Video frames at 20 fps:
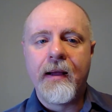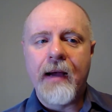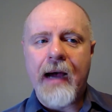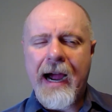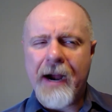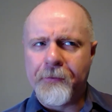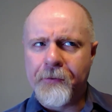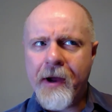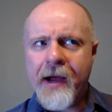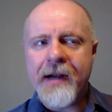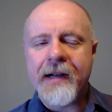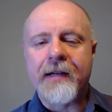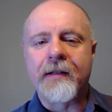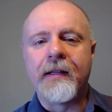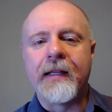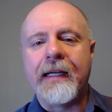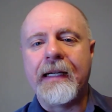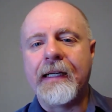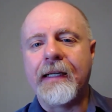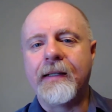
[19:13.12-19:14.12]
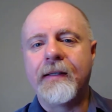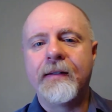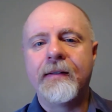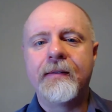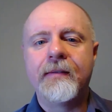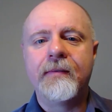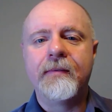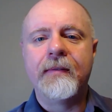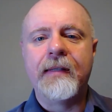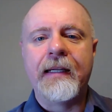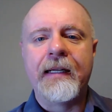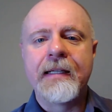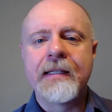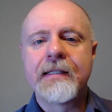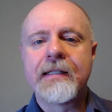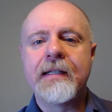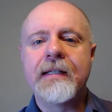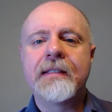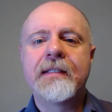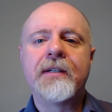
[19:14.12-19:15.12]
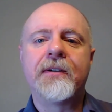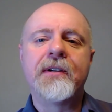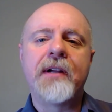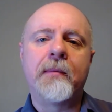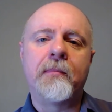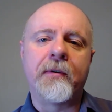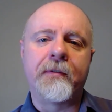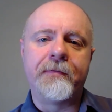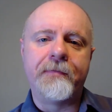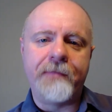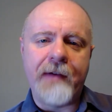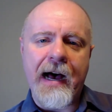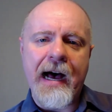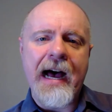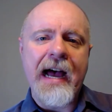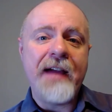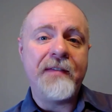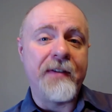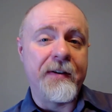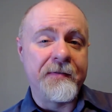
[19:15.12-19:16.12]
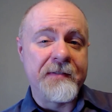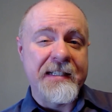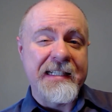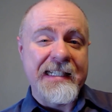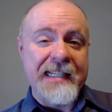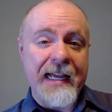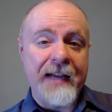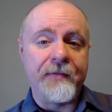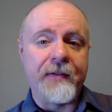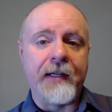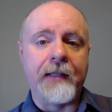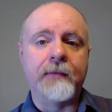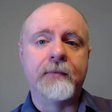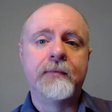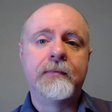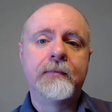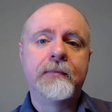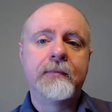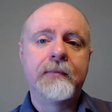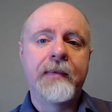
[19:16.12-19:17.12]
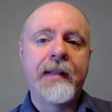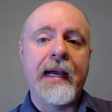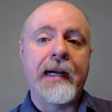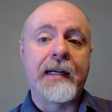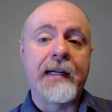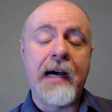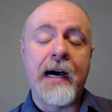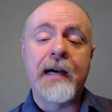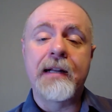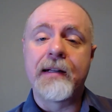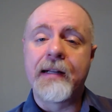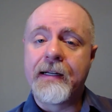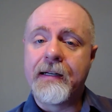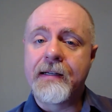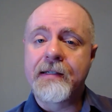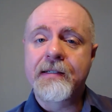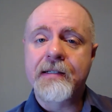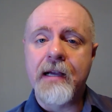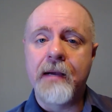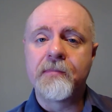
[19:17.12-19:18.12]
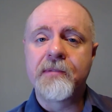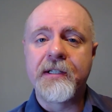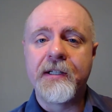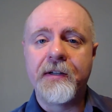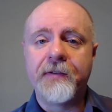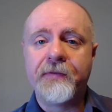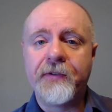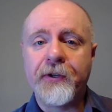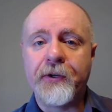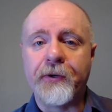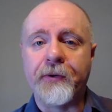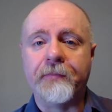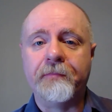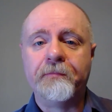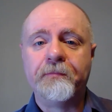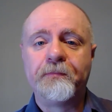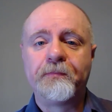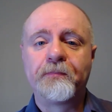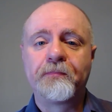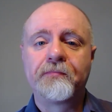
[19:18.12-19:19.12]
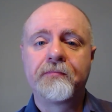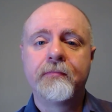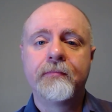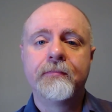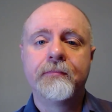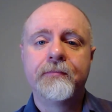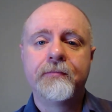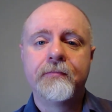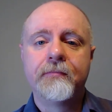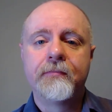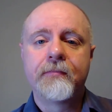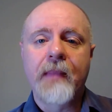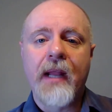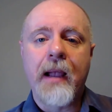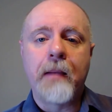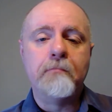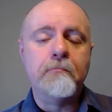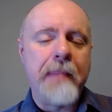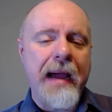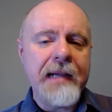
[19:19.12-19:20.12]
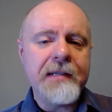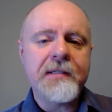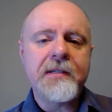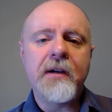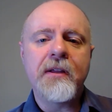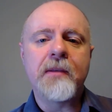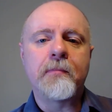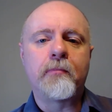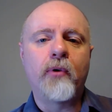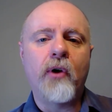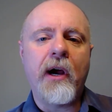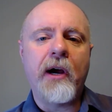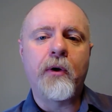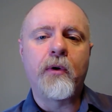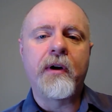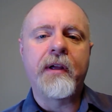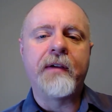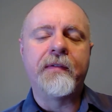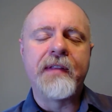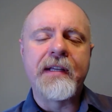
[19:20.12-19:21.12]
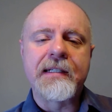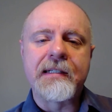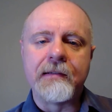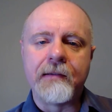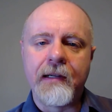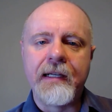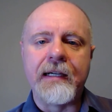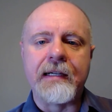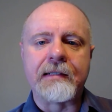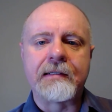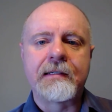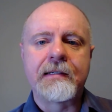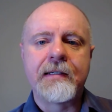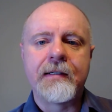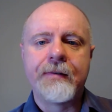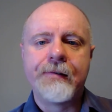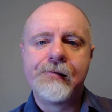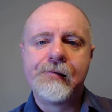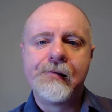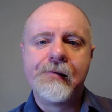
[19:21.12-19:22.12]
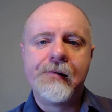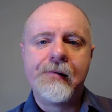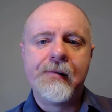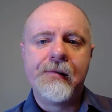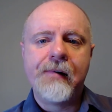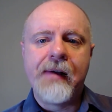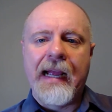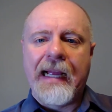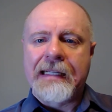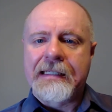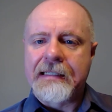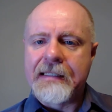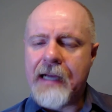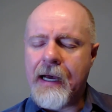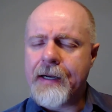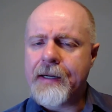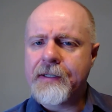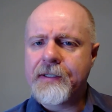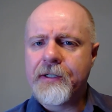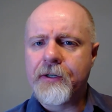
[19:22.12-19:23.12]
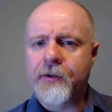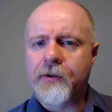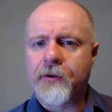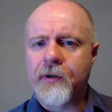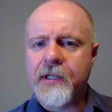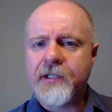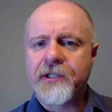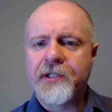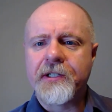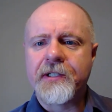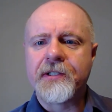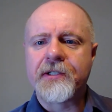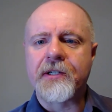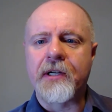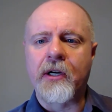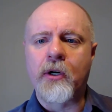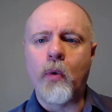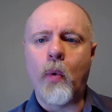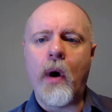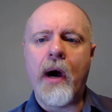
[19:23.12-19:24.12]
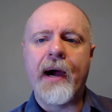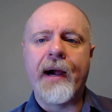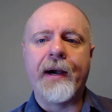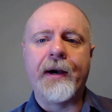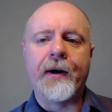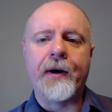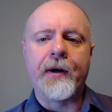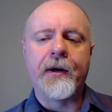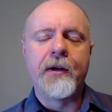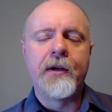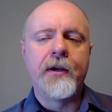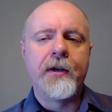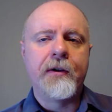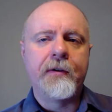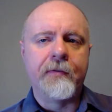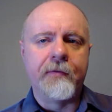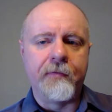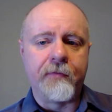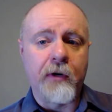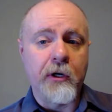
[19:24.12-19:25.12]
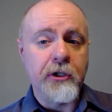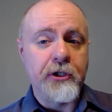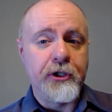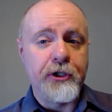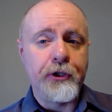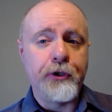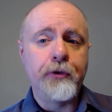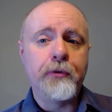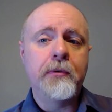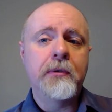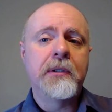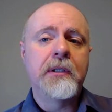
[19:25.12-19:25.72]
Ironically, it isn't until number five of seven that godliness comes into view. Based on the priority of this list, it's not until Christians acquire virtue,